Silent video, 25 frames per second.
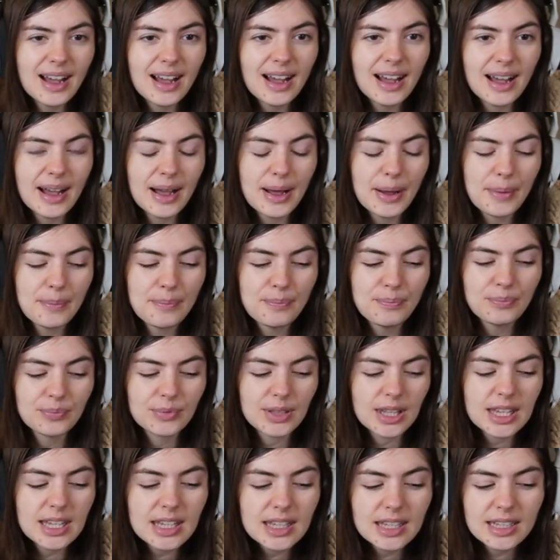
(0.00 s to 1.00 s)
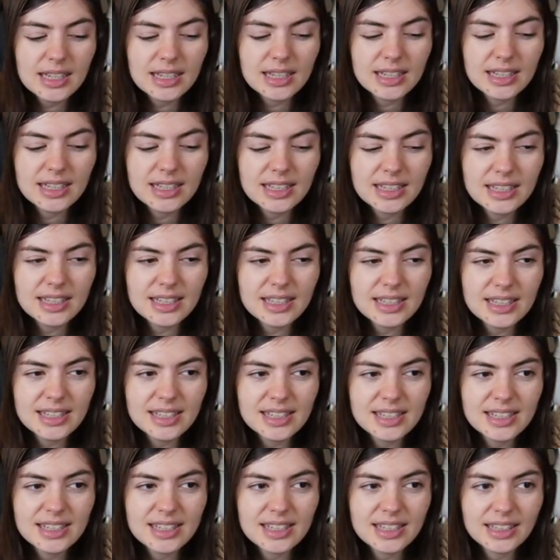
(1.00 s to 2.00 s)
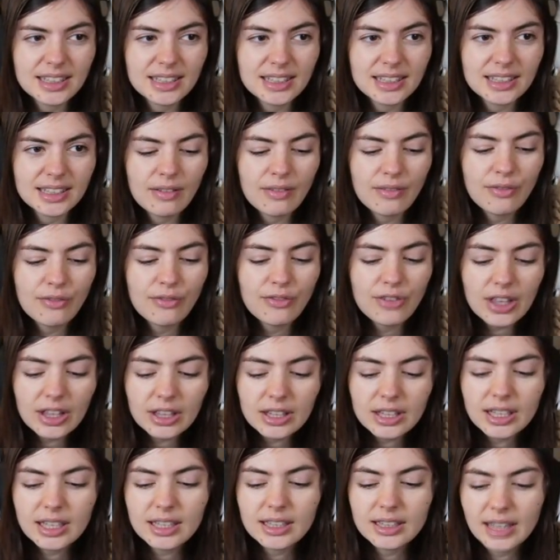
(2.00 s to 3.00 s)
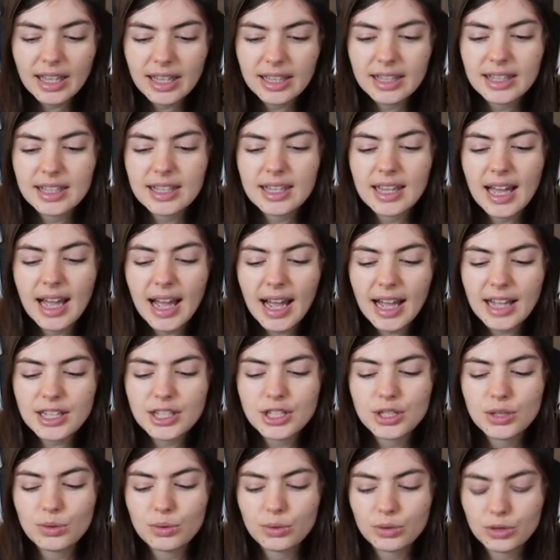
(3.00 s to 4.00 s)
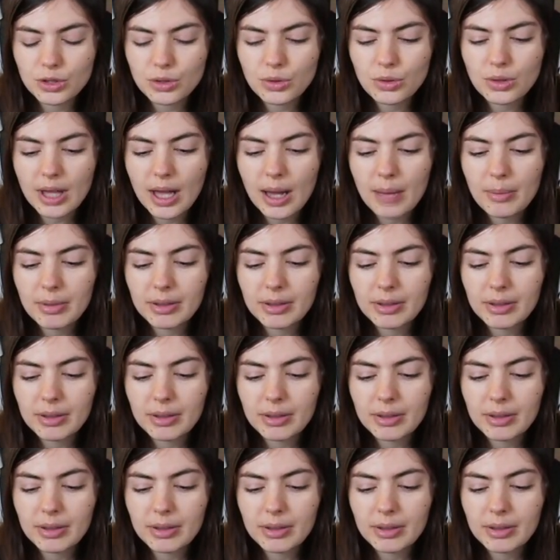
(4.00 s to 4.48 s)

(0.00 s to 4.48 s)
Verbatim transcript: Um, he is feeling like he has to do that,